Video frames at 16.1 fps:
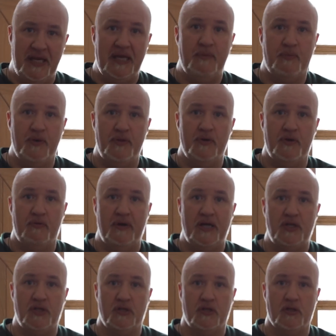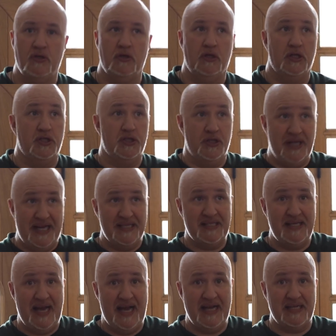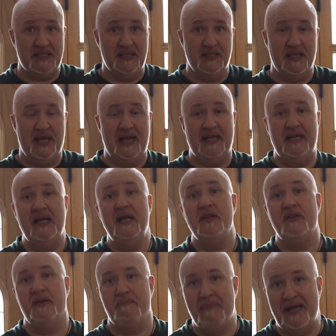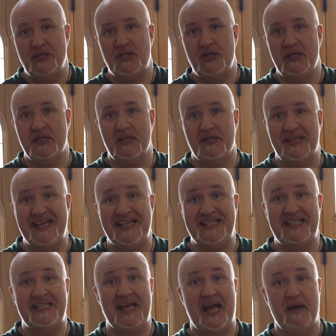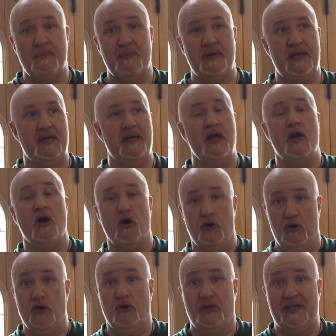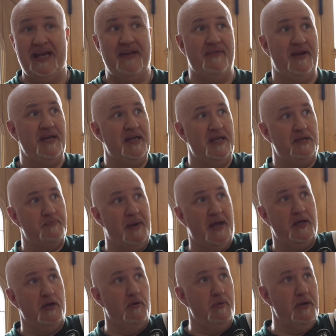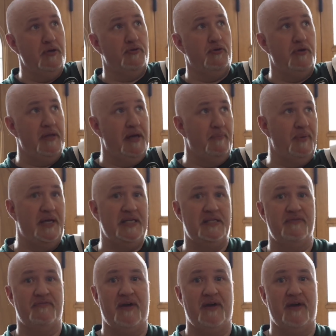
the deeper and the richer the colour. So that's the accent light. The magic that this is happening or giving is by going through that piece